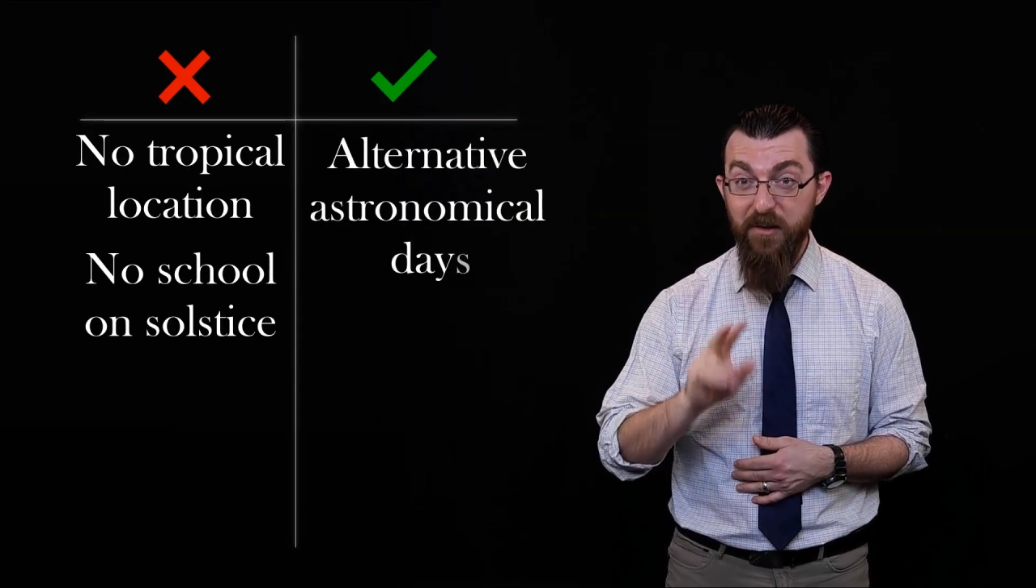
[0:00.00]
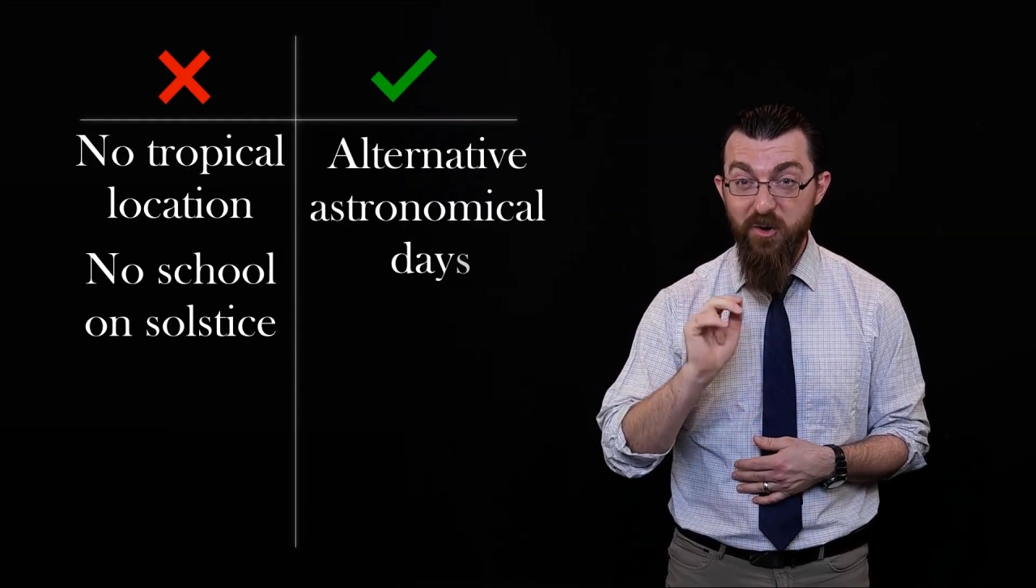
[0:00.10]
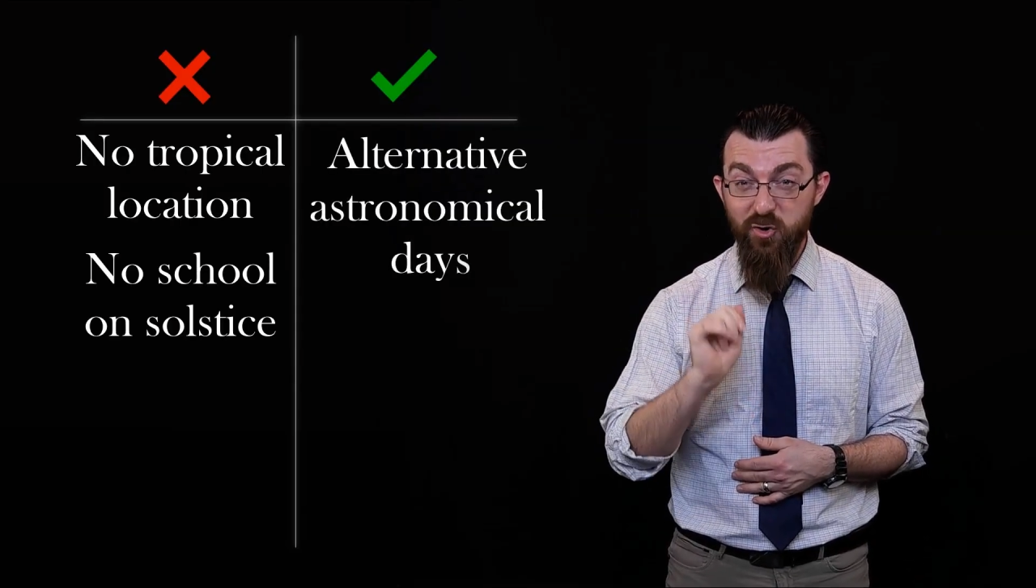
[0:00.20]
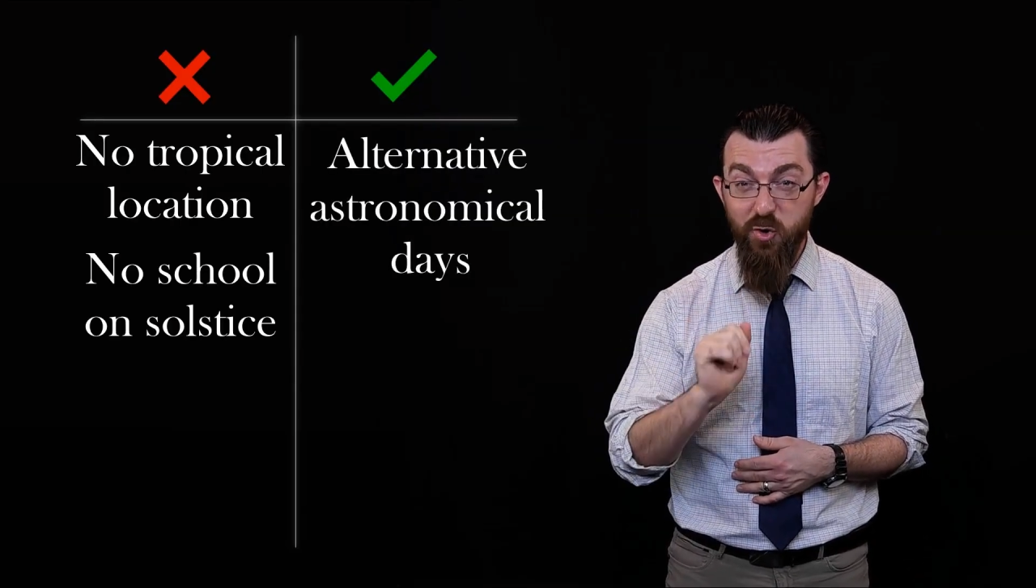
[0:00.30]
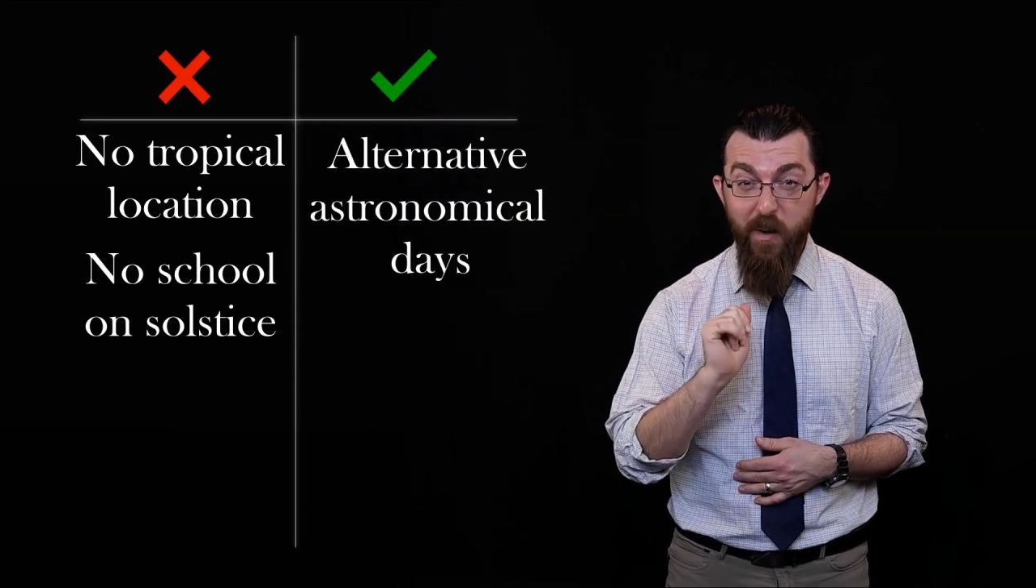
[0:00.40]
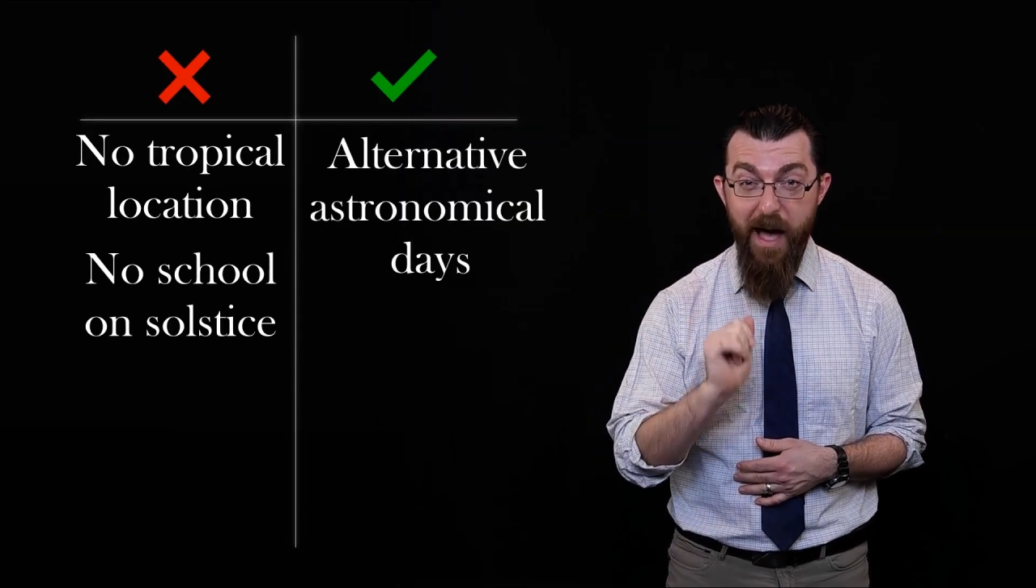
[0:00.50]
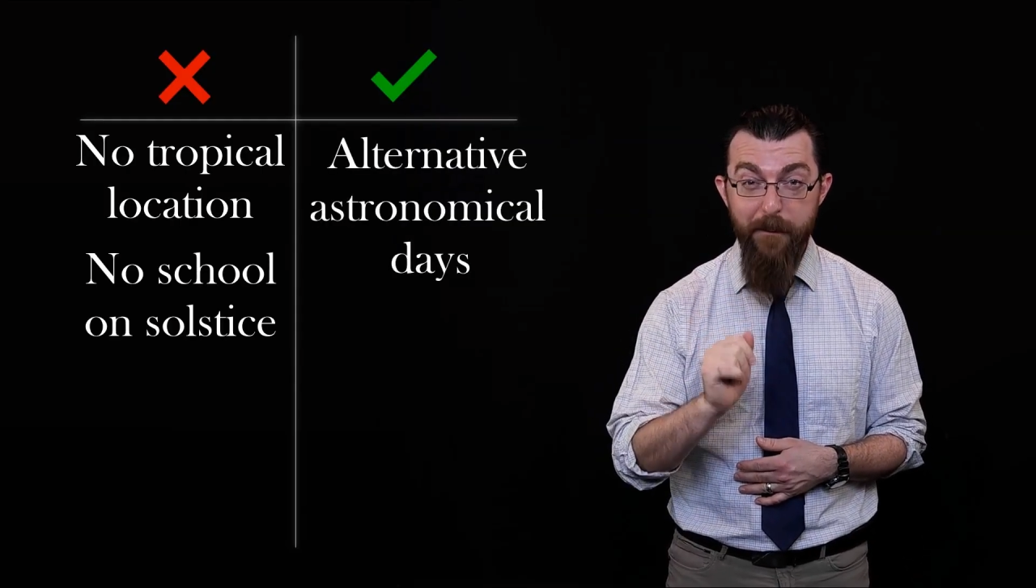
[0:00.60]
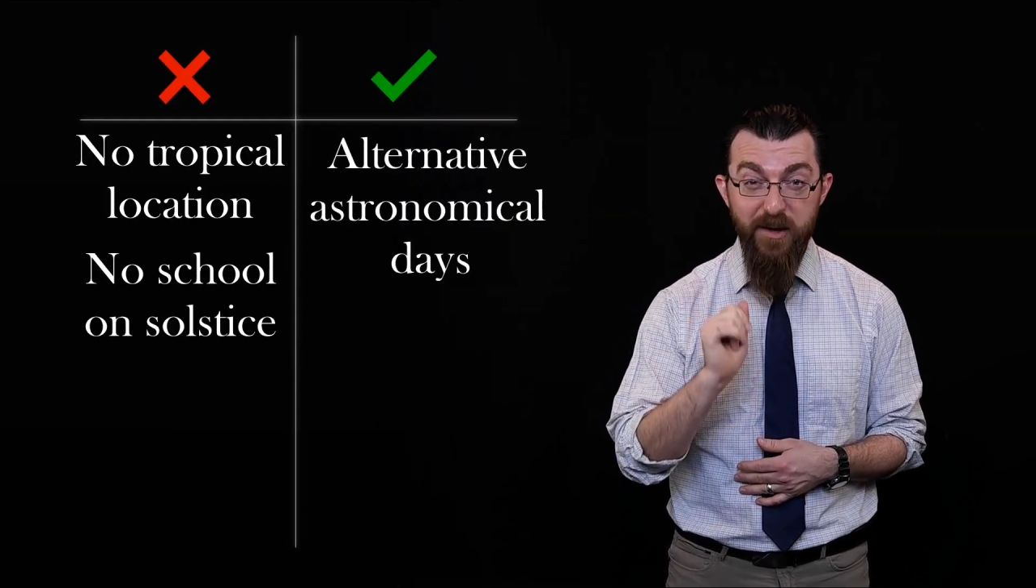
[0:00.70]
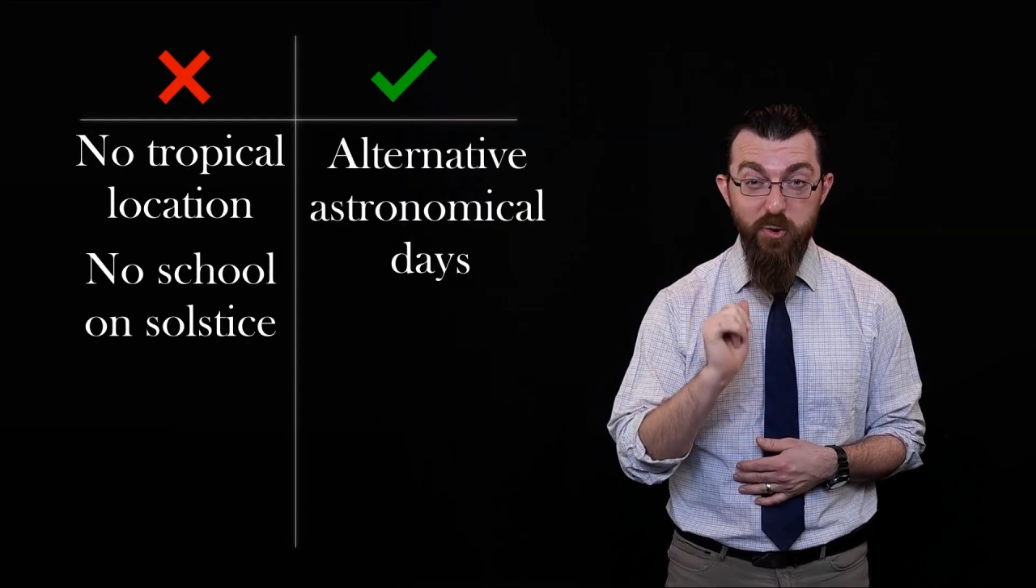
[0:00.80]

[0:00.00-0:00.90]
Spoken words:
that do happen